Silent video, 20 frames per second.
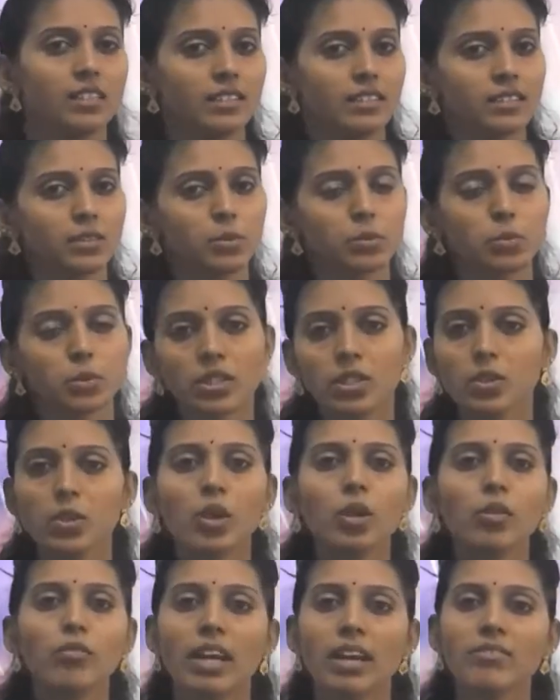Yes. What and
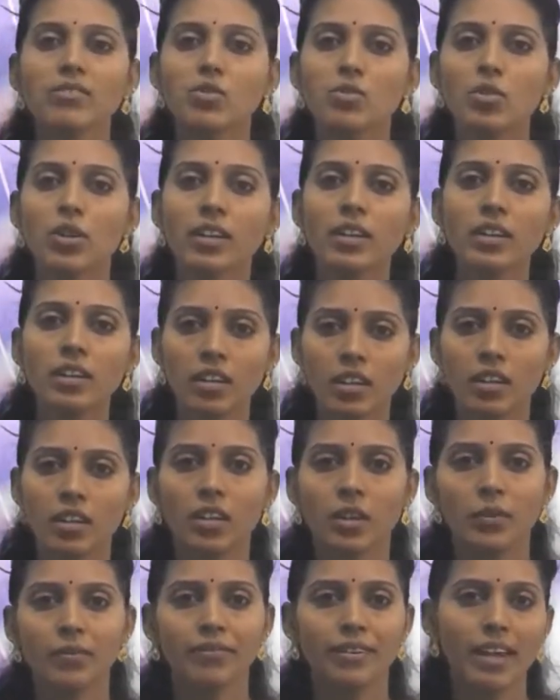all we have studied?
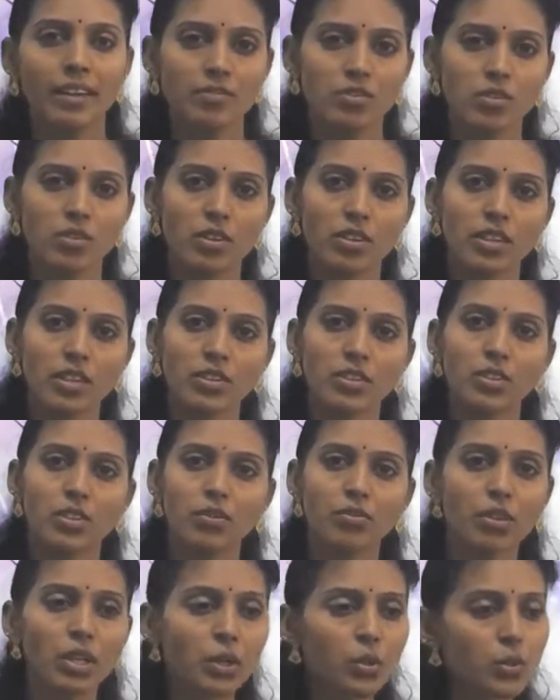We have studied a
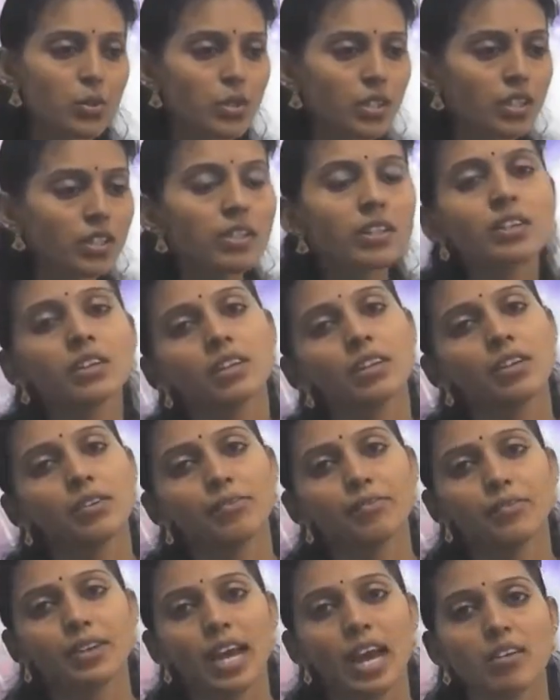revolution.
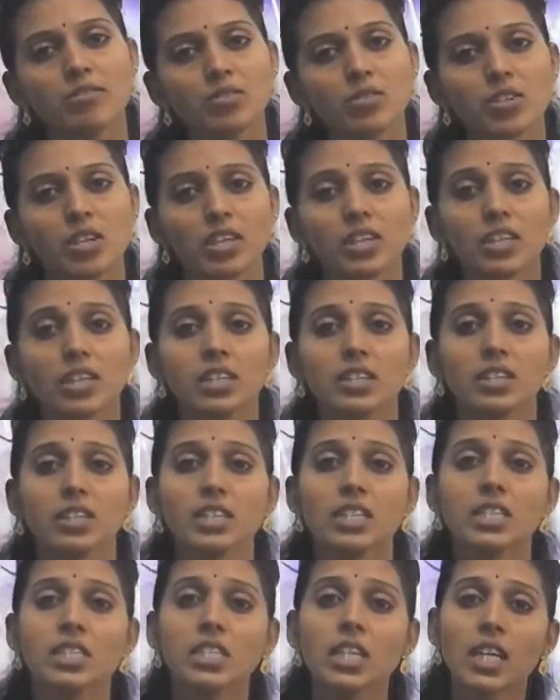We have studied
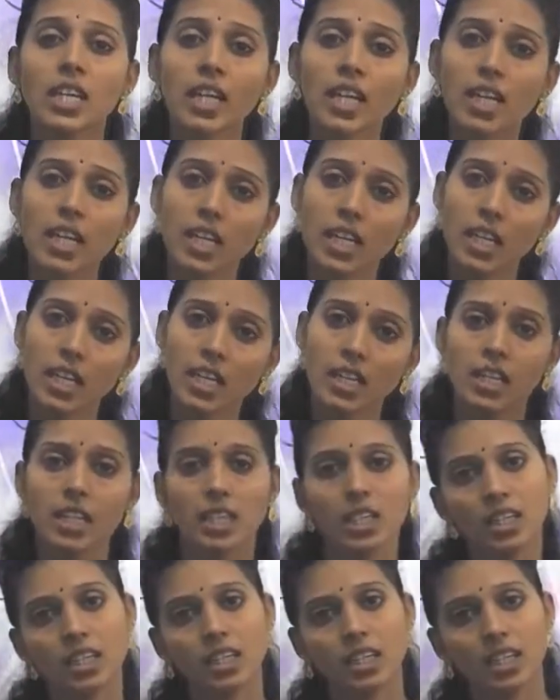a detailed
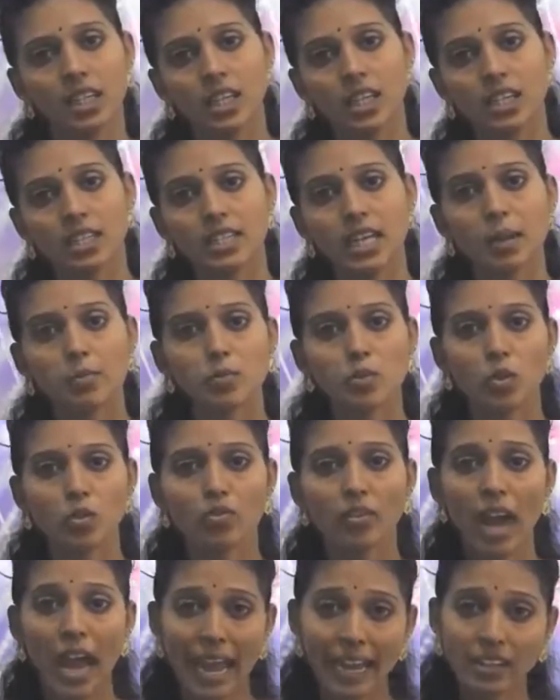types
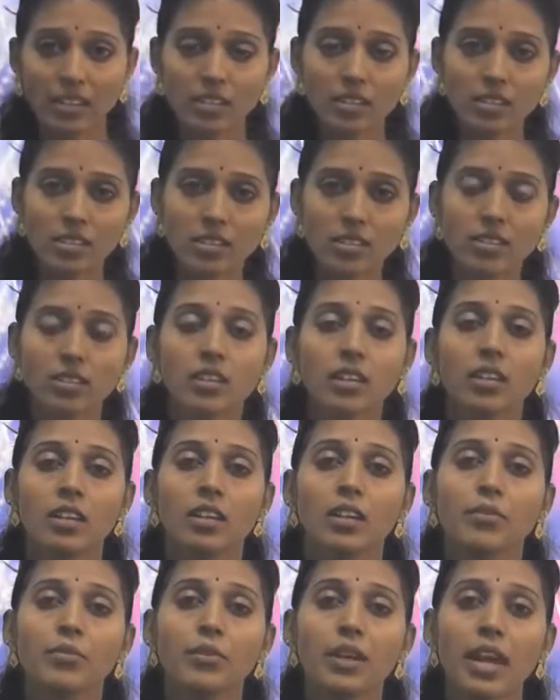of angles.
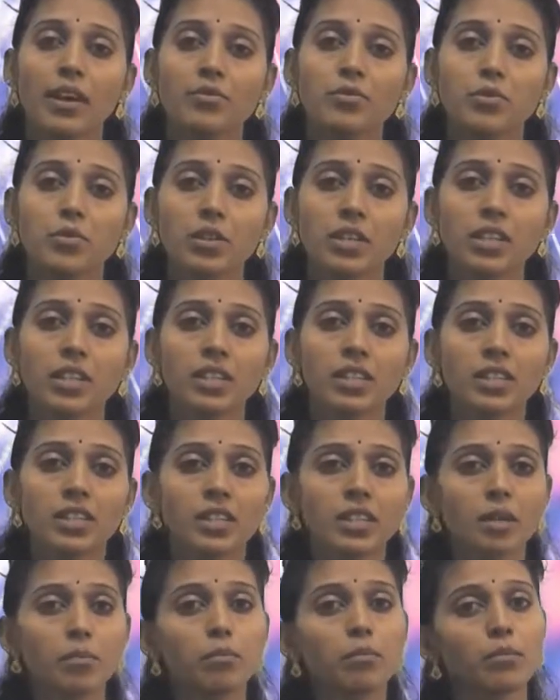We have studied
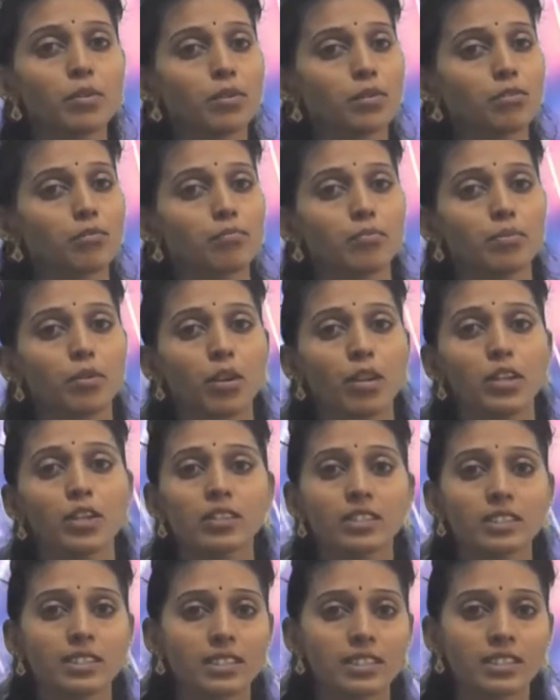a number of
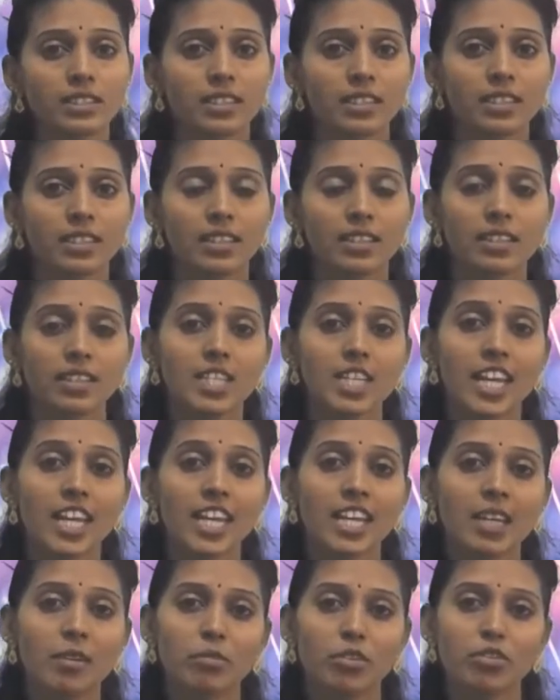polygons,
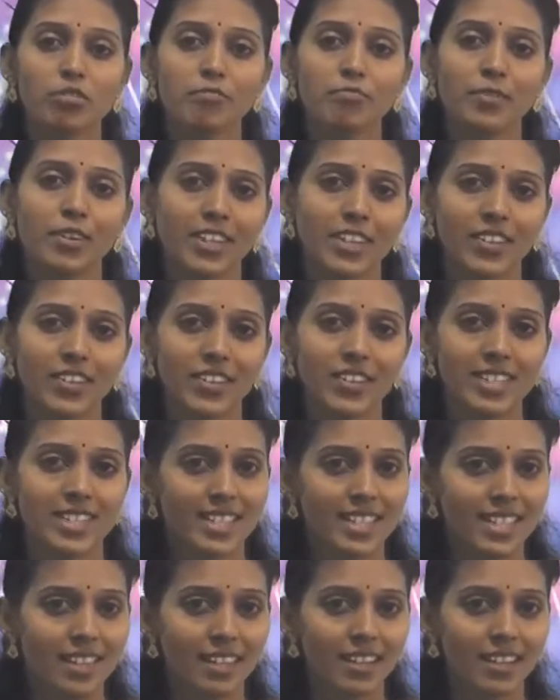10 number of polygons.